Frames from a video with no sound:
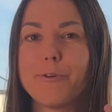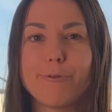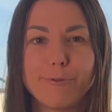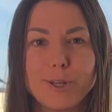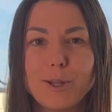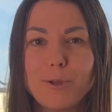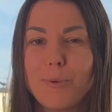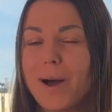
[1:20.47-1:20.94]

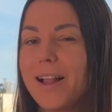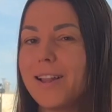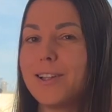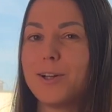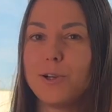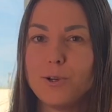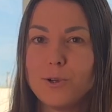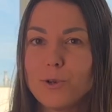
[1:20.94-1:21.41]
feel well,
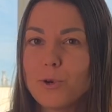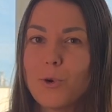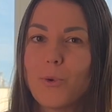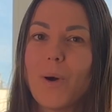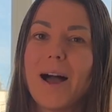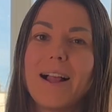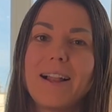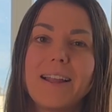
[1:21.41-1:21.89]
look
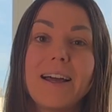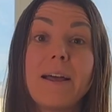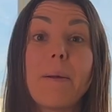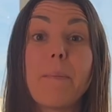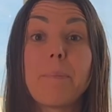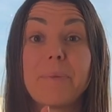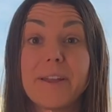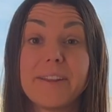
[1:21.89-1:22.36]
well,
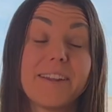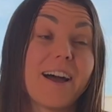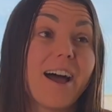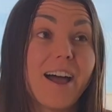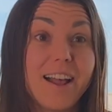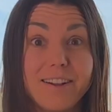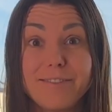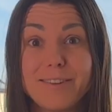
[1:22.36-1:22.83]
then
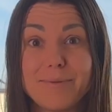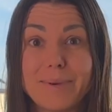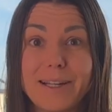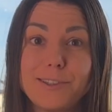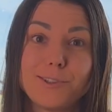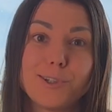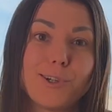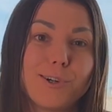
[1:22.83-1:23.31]
healthy
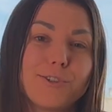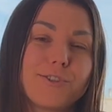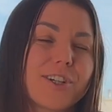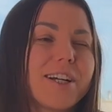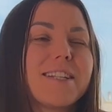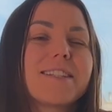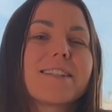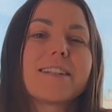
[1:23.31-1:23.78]

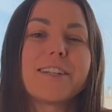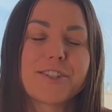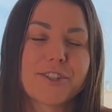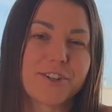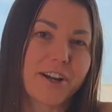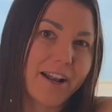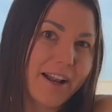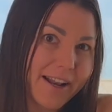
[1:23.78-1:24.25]
mitochondria is
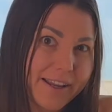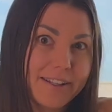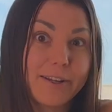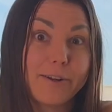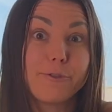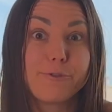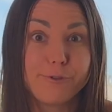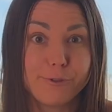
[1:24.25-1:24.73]
literally like
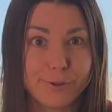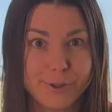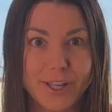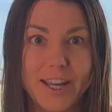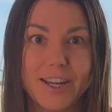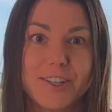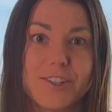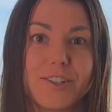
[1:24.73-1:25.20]
the
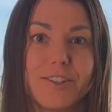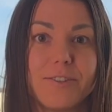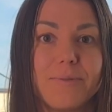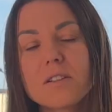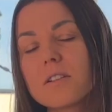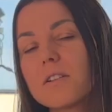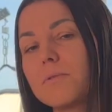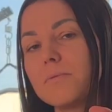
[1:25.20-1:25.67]
foundation.
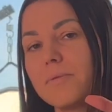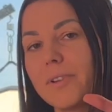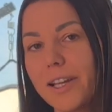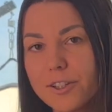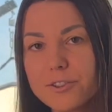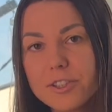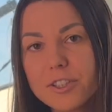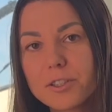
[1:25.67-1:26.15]
So,
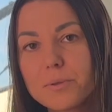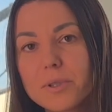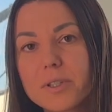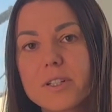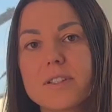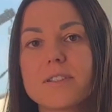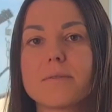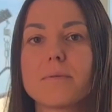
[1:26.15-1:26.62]
in other
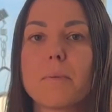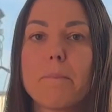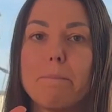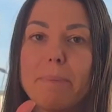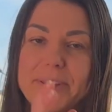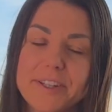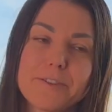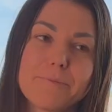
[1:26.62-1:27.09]
words,
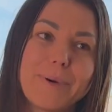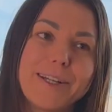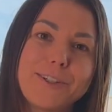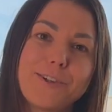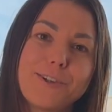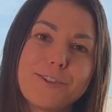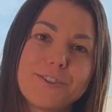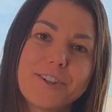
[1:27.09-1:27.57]
better
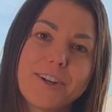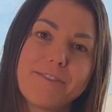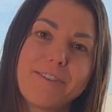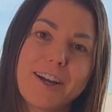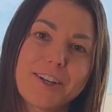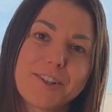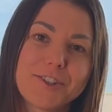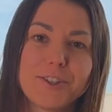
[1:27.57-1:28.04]
mitochondria
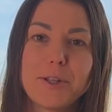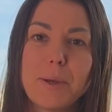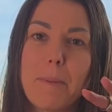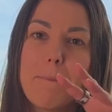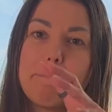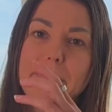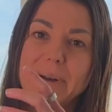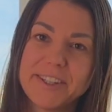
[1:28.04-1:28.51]
function,
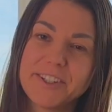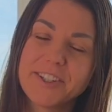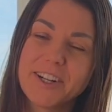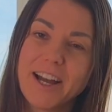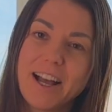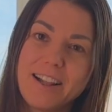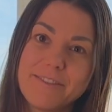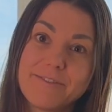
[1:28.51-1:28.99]
better
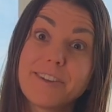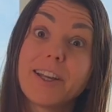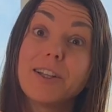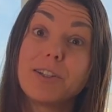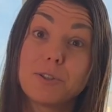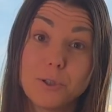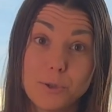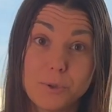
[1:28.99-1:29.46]
health,
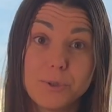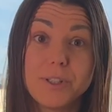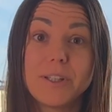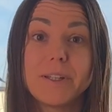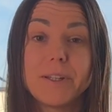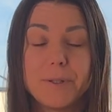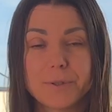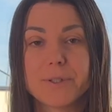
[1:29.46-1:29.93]

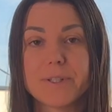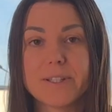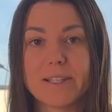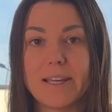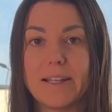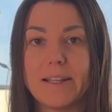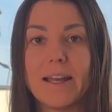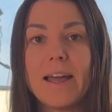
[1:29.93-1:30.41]
including your
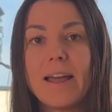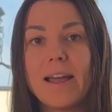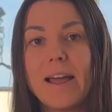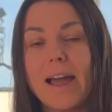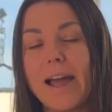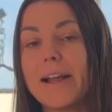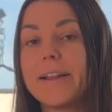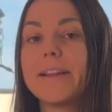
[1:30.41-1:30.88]
skin.
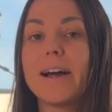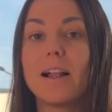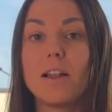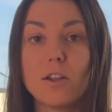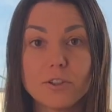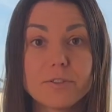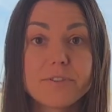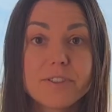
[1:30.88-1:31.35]
And a
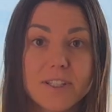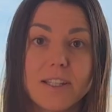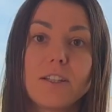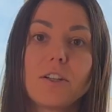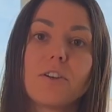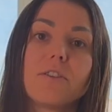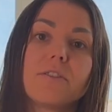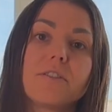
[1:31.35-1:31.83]
lot of skin
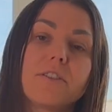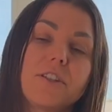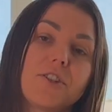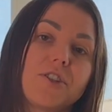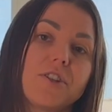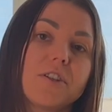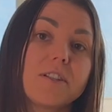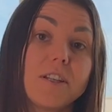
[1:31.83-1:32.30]

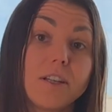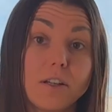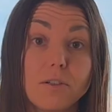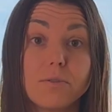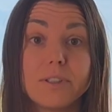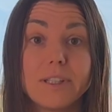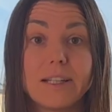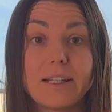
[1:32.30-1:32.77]
conditions,
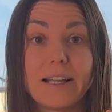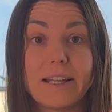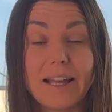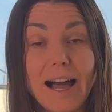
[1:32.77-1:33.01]
including like